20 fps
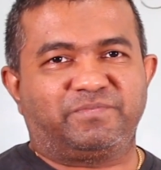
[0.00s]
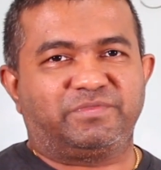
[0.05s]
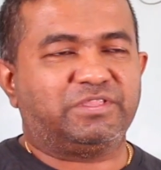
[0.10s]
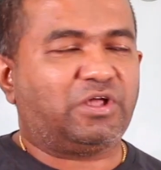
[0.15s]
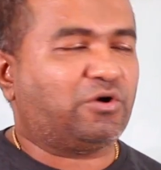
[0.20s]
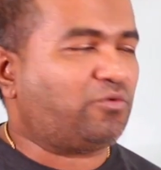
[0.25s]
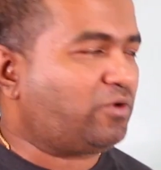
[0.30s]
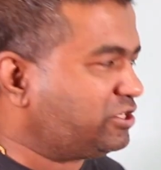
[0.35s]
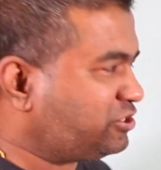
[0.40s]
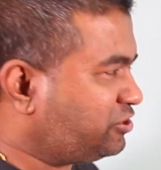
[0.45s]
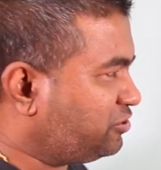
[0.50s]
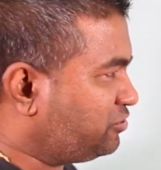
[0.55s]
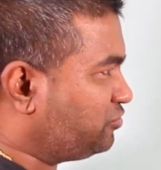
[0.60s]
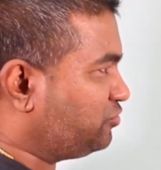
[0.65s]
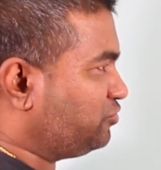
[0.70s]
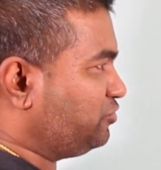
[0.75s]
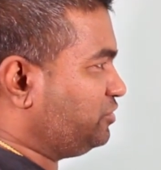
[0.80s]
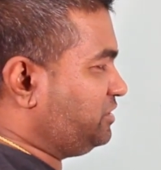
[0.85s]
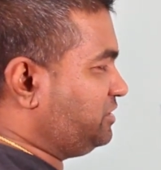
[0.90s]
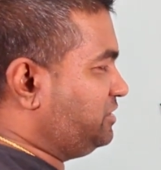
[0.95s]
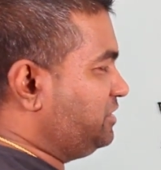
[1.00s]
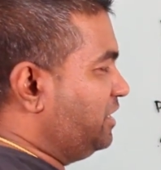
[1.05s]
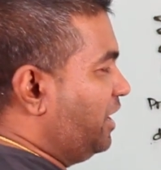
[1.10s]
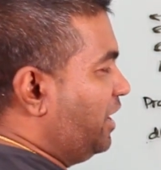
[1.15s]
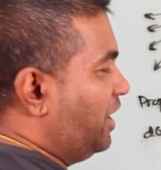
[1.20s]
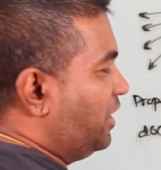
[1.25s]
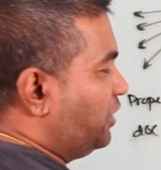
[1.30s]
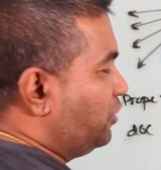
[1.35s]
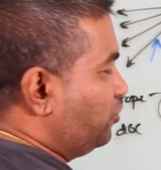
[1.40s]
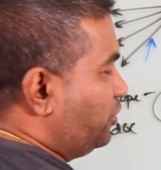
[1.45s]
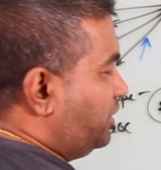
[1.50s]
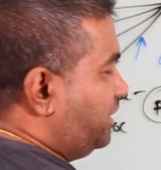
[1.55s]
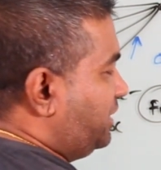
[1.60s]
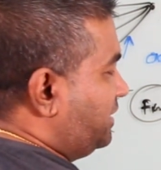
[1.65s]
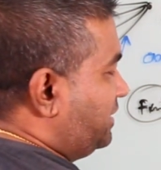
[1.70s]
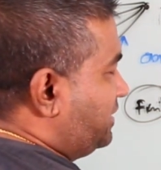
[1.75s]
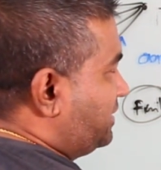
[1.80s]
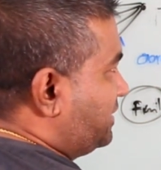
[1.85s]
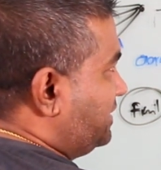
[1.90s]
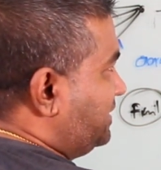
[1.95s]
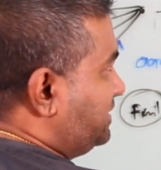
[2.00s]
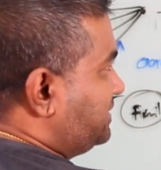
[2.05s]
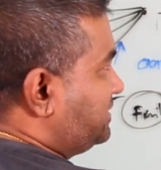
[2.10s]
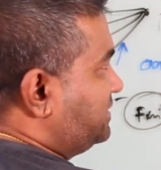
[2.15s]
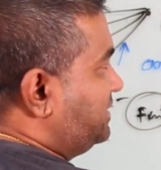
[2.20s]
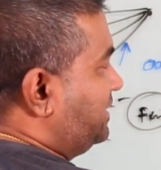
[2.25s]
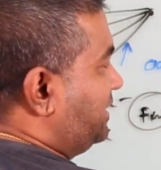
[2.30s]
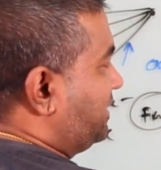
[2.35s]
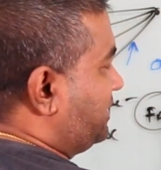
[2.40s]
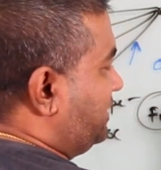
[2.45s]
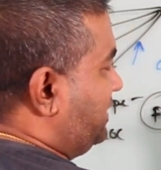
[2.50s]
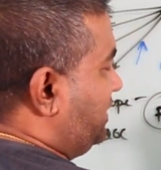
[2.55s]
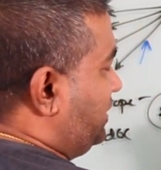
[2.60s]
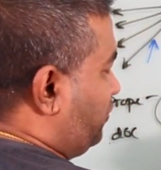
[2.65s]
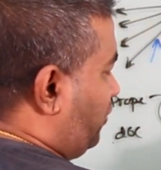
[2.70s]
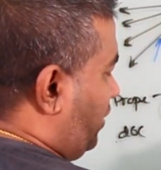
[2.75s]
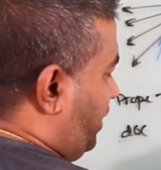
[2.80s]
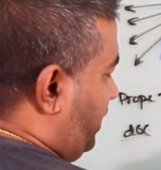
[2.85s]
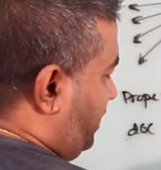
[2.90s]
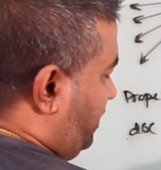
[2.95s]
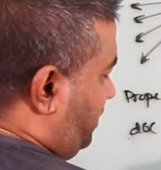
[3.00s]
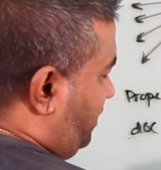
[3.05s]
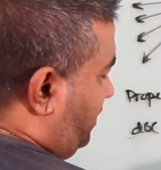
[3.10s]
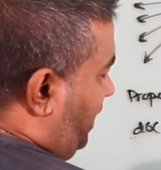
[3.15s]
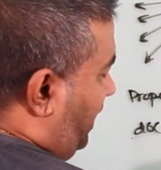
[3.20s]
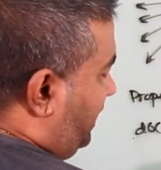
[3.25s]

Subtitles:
Now what you do is, you increase the retry